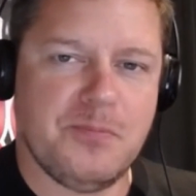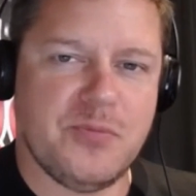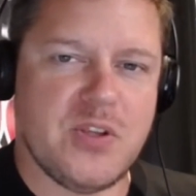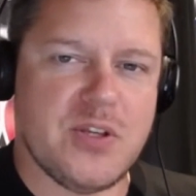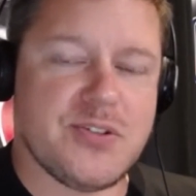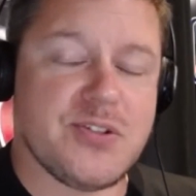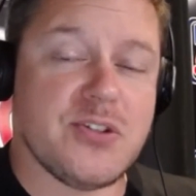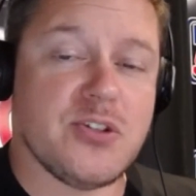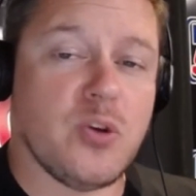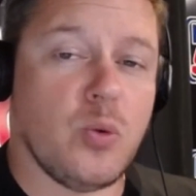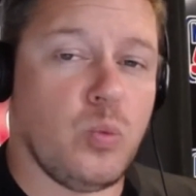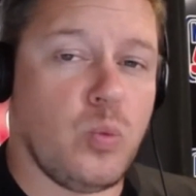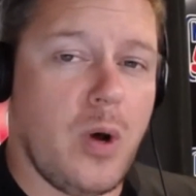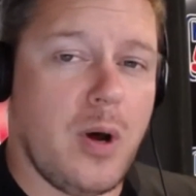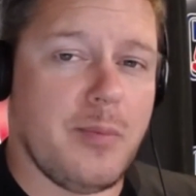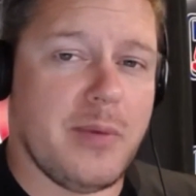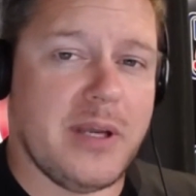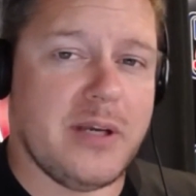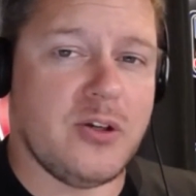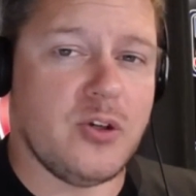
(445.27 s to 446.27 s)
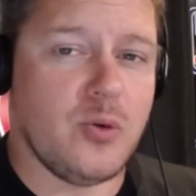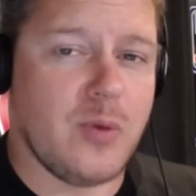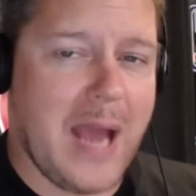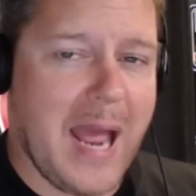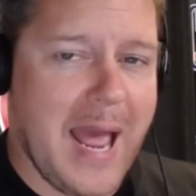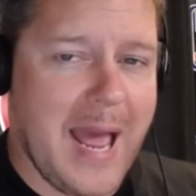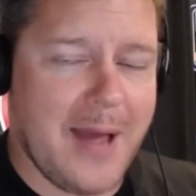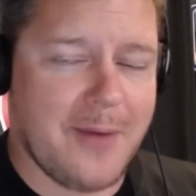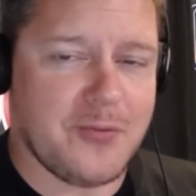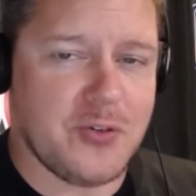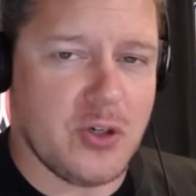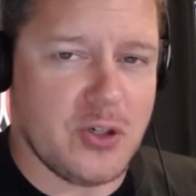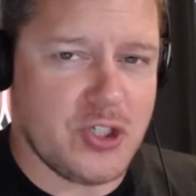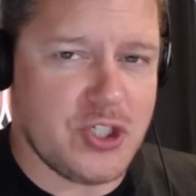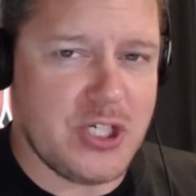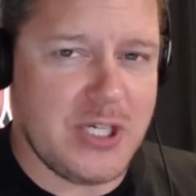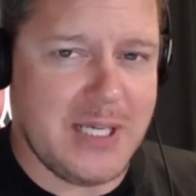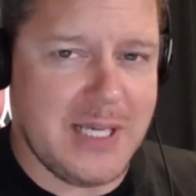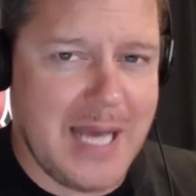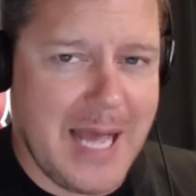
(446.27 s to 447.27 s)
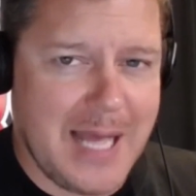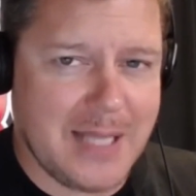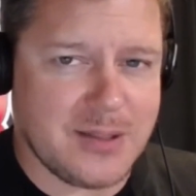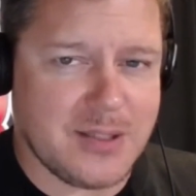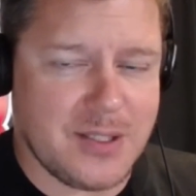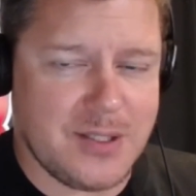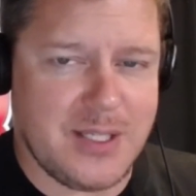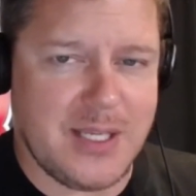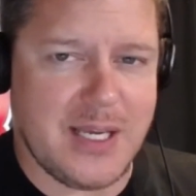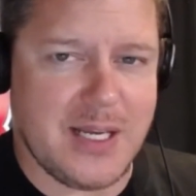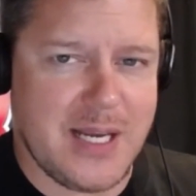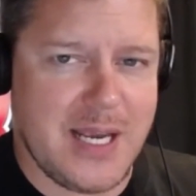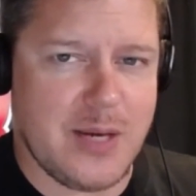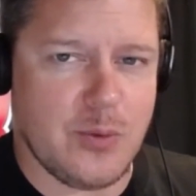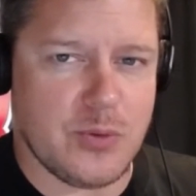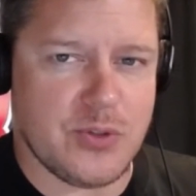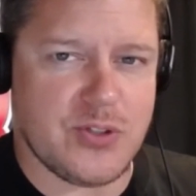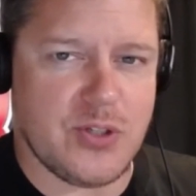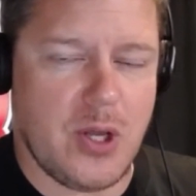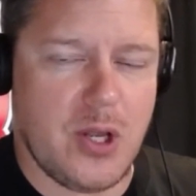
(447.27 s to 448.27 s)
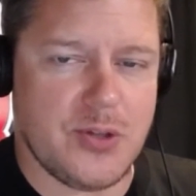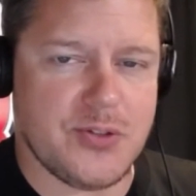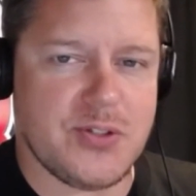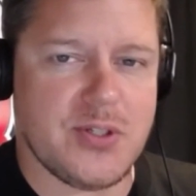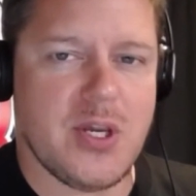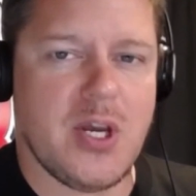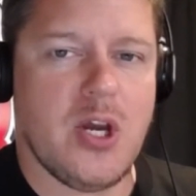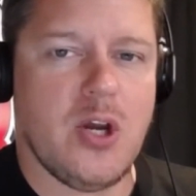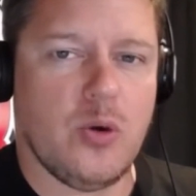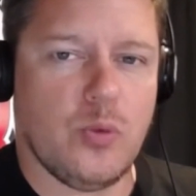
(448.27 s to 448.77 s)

This is a woman who, after she got the DNA results,